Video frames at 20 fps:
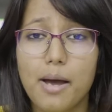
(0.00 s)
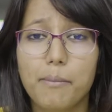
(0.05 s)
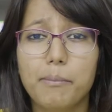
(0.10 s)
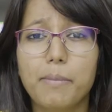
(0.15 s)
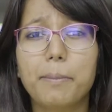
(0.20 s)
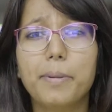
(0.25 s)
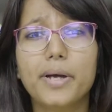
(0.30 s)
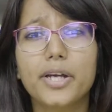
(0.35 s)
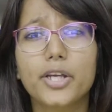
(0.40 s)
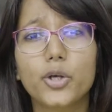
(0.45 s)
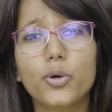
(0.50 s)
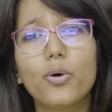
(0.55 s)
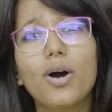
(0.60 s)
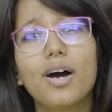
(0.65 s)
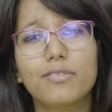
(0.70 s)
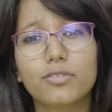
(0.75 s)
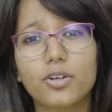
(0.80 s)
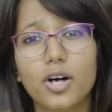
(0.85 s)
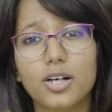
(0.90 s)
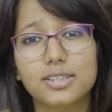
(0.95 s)
Maybe you
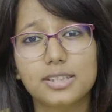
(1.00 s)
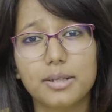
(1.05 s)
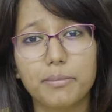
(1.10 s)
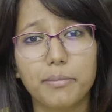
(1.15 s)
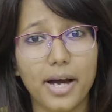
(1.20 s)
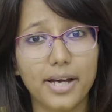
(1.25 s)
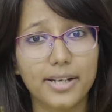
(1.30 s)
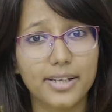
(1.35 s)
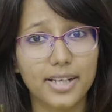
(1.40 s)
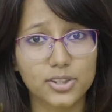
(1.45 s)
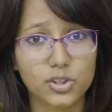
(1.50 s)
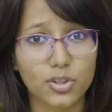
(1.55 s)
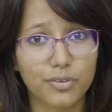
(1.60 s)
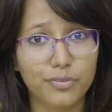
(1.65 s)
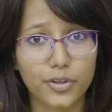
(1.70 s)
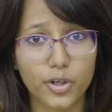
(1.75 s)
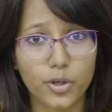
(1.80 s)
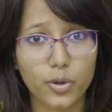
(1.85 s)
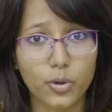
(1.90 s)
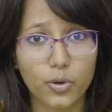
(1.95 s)
have got some ideas
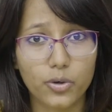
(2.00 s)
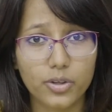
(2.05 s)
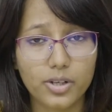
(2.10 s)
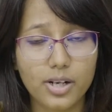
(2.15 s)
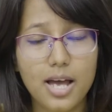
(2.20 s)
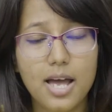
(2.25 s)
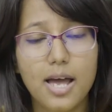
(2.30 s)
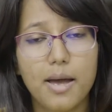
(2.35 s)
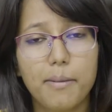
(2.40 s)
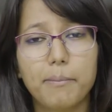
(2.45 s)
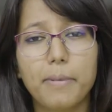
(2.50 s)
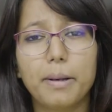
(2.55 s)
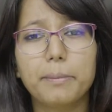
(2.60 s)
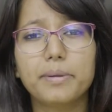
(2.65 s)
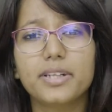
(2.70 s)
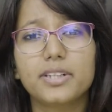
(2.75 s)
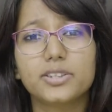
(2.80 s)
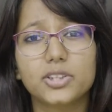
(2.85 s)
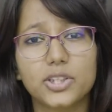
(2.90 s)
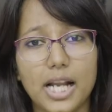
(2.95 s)
of your own.
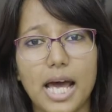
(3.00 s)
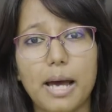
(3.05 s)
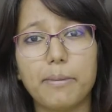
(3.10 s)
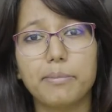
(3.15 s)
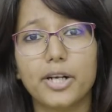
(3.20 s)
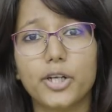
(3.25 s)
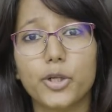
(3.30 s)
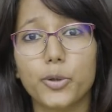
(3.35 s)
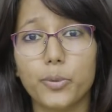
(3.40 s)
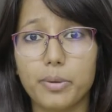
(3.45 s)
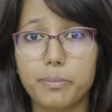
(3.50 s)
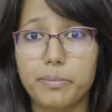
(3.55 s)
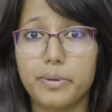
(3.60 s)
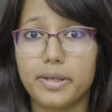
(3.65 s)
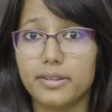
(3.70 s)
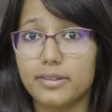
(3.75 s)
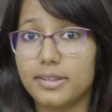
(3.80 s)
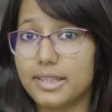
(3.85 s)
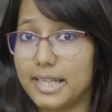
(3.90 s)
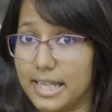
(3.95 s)
Maybe there's an app that you have
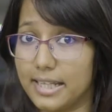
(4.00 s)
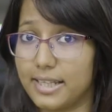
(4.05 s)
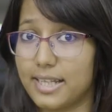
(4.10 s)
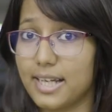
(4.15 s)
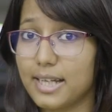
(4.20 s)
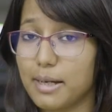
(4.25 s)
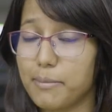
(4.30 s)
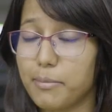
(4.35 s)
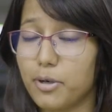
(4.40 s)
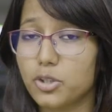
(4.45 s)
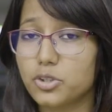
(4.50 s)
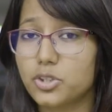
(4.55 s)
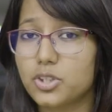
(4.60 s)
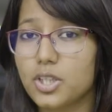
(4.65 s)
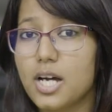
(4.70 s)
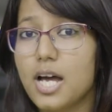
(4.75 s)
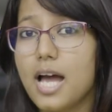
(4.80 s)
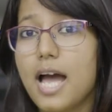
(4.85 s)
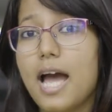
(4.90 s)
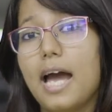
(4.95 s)
been thinking about,
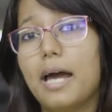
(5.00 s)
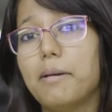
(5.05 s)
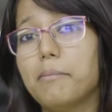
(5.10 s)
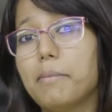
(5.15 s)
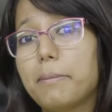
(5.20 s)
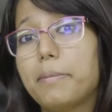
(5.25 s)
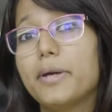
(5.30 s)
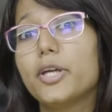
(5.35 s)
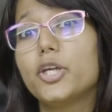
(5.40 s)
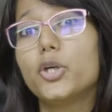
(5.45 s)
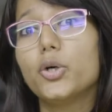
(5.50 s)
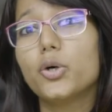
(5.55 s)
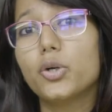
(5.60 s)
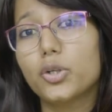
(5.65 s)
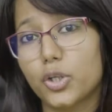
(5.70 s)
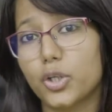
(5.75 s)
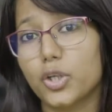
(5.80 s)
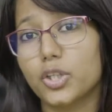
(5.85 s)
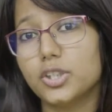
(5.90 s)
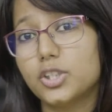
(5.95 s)
and maybe you
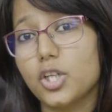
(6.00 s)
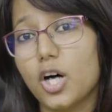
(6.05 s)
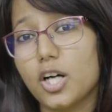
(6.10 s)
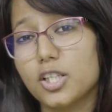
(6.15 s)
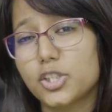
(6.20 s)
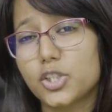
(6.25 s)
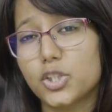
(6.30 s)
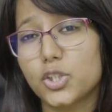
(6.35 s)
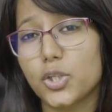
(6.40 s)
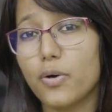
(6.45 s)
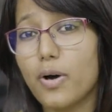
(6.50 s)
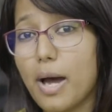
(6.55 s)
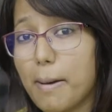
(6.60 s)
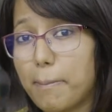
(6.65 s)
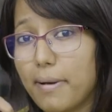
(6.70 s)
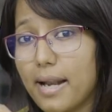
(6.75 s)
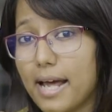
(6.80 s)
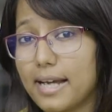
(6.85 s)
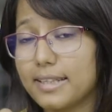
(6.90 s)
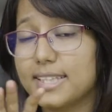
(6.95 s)
could also
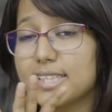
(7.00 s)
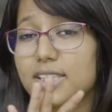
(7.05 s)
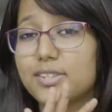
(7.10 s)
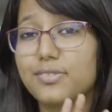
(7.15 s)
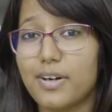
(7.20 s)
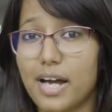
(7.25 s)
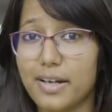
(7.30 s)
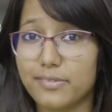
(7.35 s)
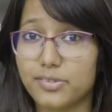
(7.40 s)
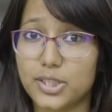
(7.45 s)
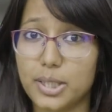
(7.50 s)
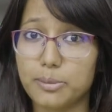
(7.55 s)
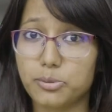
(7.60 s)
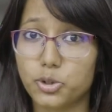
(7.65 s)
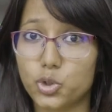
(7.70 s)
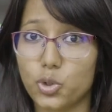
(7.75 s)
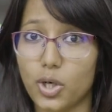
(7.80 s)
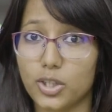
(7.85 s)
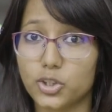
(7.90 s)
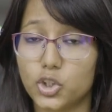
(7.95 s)
apply this 5-step
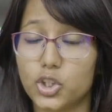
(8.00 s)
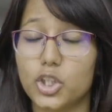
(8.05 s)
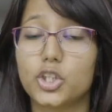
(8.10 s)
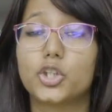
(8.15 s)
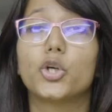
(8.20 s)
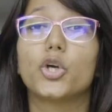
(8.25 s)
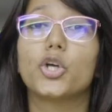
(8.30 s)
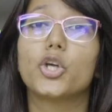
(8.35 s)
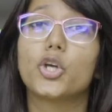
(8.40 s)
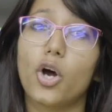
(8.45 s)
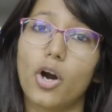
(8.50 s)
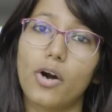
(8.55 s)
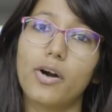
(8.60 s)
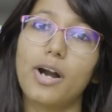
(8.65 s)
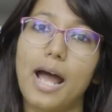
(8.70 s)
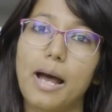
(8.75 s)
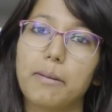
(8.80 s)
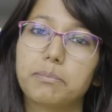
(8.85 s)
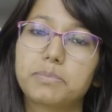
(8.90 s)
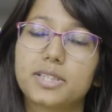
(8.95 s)
structure to your
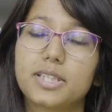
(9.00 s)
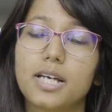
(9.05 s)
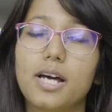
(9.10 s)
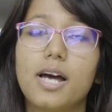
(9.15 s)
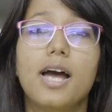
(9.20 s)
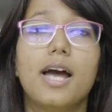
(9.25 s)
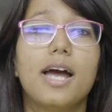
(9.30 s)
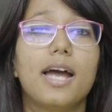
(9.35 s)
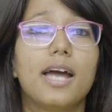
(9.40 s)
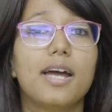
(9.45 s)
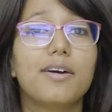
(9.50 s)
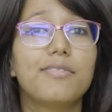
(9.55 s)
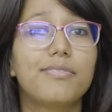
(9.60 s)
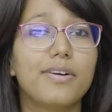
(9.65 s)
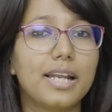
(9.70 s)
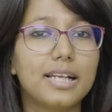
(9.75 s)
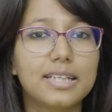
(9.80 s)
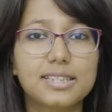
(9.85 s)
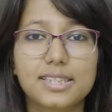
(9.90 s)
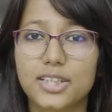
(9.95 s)
apps. If
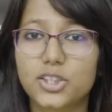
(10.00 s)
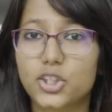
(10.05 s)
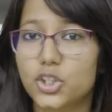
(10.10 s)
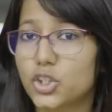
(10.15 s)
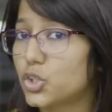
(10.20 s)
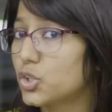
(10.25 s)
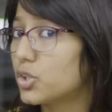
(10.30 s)
any such